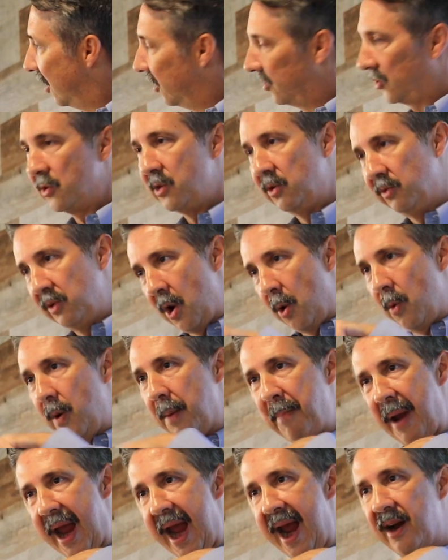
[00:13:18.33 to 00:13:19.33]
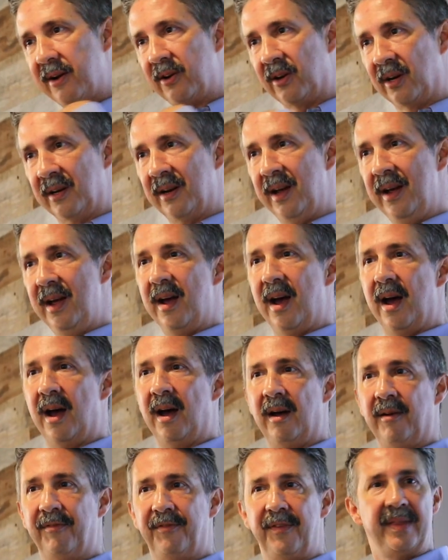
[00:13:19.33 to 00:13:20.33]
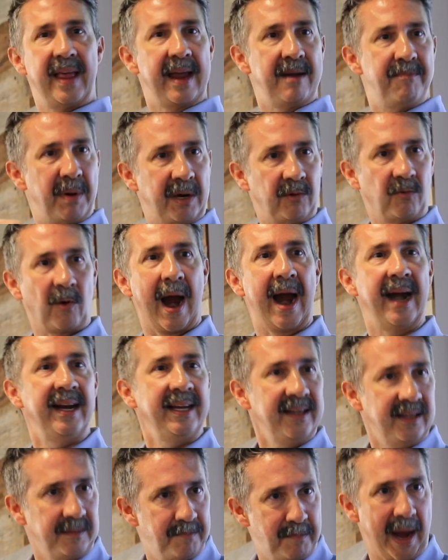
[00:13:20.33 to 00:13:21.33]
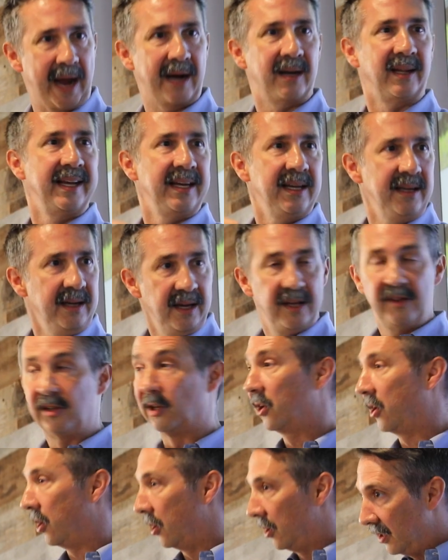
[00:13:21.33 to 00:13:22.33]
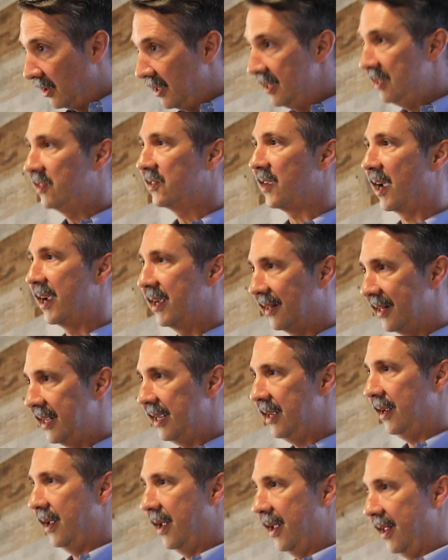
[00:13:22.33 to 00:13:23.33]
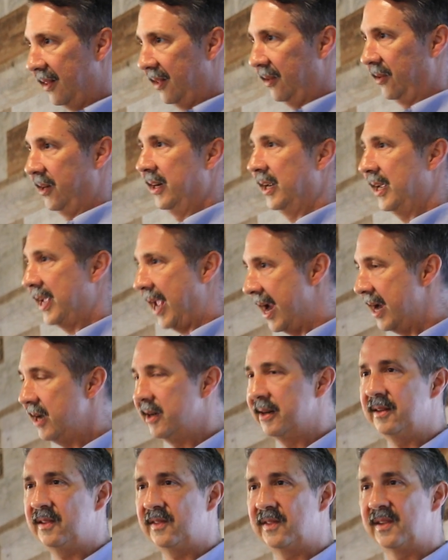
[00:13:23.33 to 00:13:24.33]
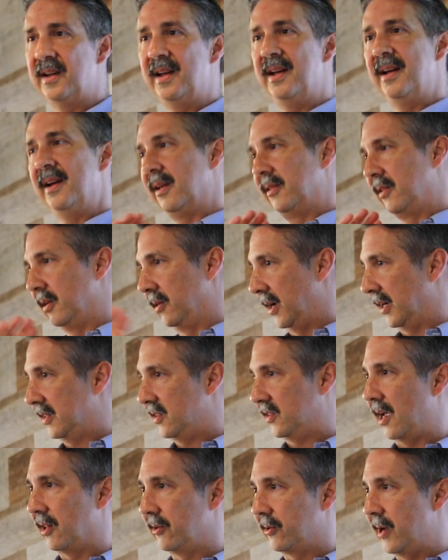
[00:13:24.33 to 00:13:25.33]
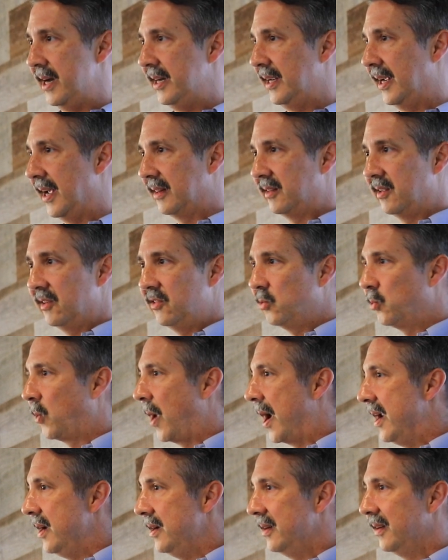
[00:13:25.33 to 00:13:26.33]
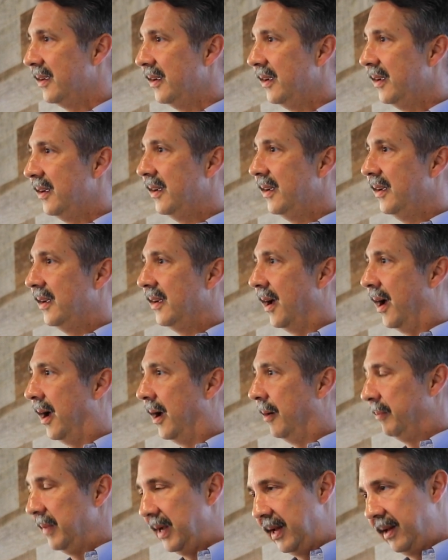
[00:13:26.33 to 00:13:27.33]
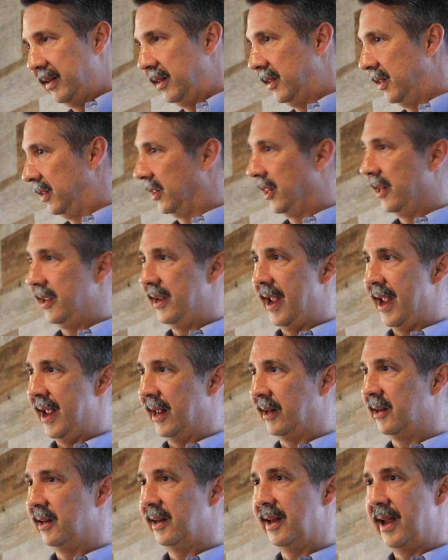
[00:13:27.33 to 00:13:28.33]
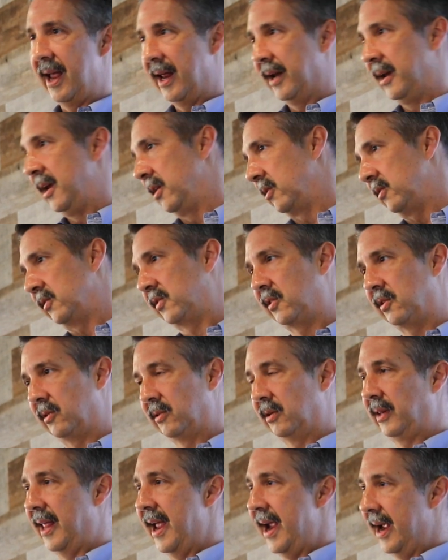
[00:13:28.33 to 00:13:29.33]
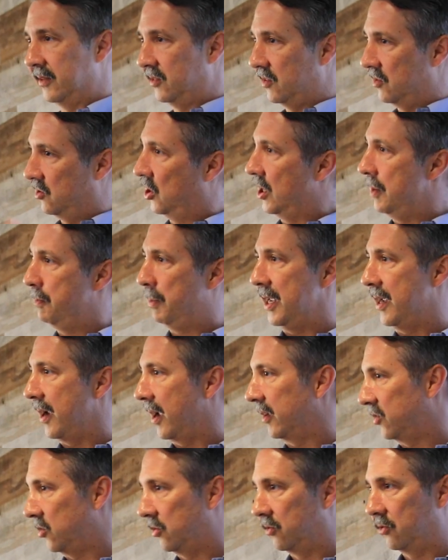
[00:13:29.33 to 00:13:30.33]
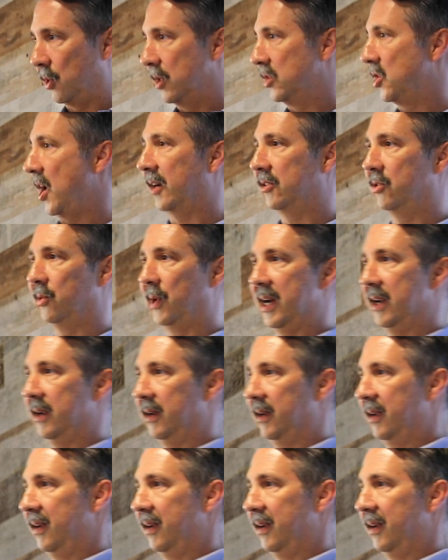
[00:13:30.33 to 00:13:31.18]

So you know a pattern of they've been riding and pedaling, they're currently cycling, they're in a cadence, they're accelerating at this rate, um, and, and here's their last GPS trajectory.